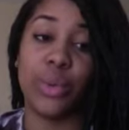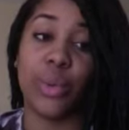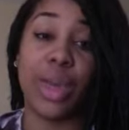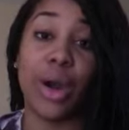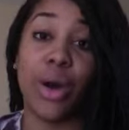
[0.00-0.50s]

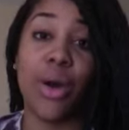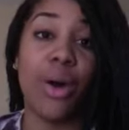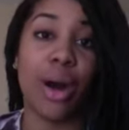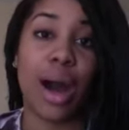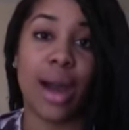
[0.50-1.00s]
we
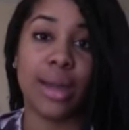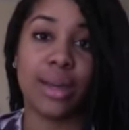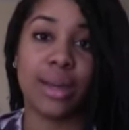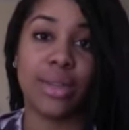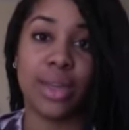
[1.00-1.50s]
all hide
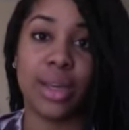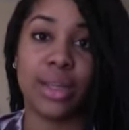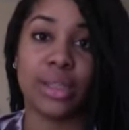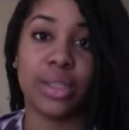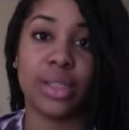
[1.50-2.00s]

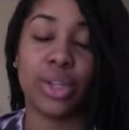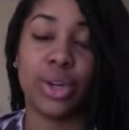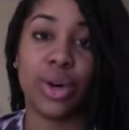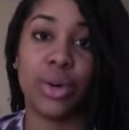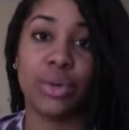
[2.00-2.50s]
things,
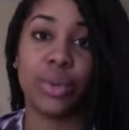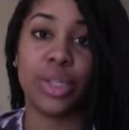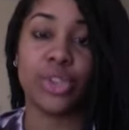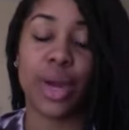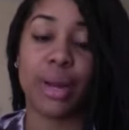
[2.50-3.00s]
we
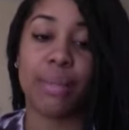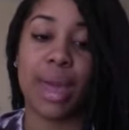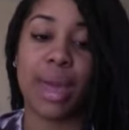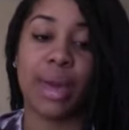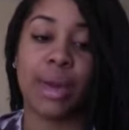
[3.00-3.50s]
try to
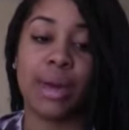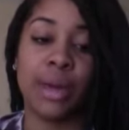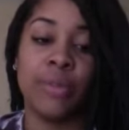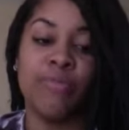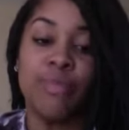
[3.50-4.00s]
make
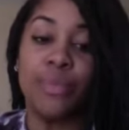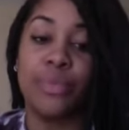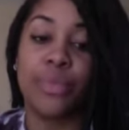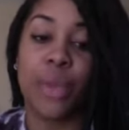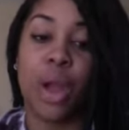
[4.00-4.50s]

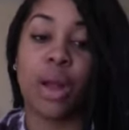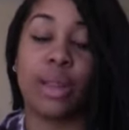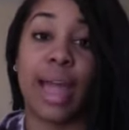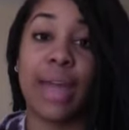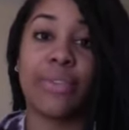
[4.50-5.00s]
our
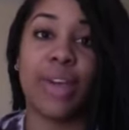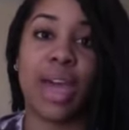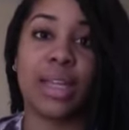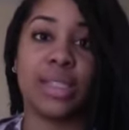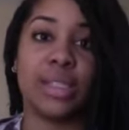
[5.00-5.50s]
life
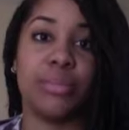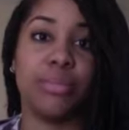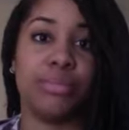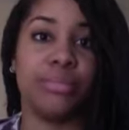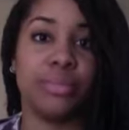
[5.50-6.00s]
as
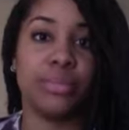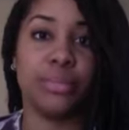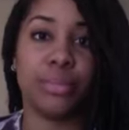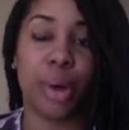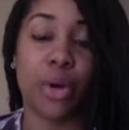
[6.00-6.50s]

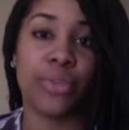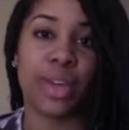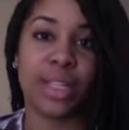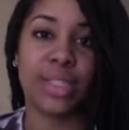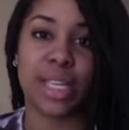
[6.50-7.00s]

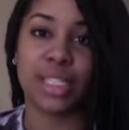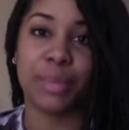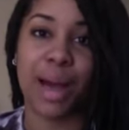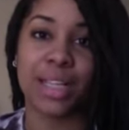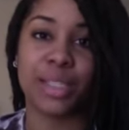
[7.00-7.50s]
perfect as
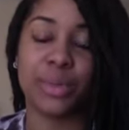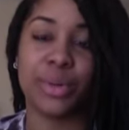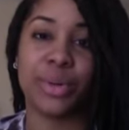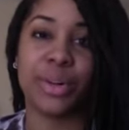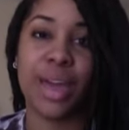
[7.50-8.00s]

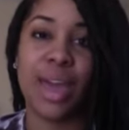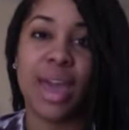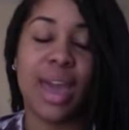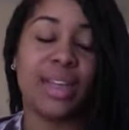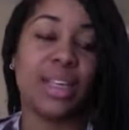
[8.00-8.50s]
possible.
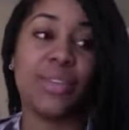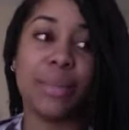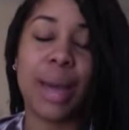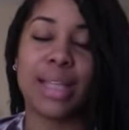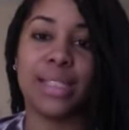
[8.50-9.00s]
And
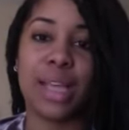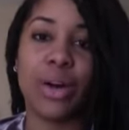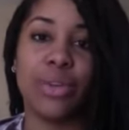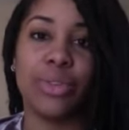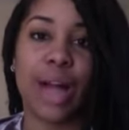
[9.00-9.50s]
even
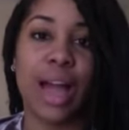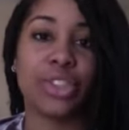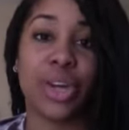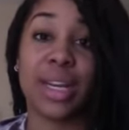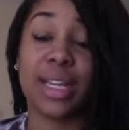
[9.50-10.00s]
myself, I
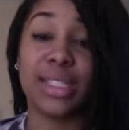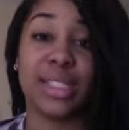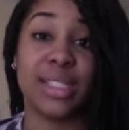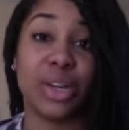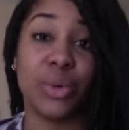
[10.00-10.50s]
try to
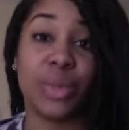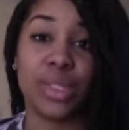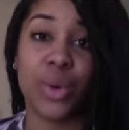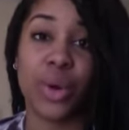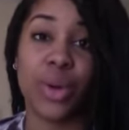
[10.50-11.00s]
conceal
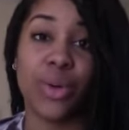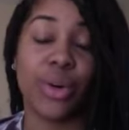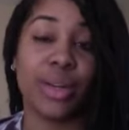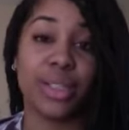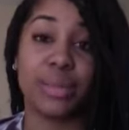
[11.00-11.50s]
what's going
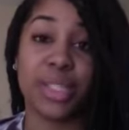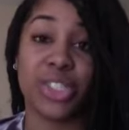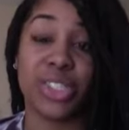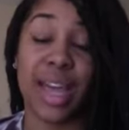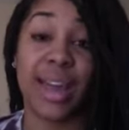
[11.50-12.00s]
on as
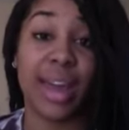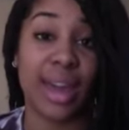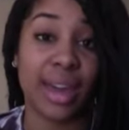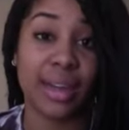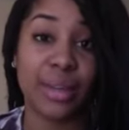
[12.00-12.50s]
much as I
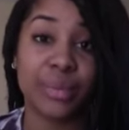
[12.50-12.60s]
can.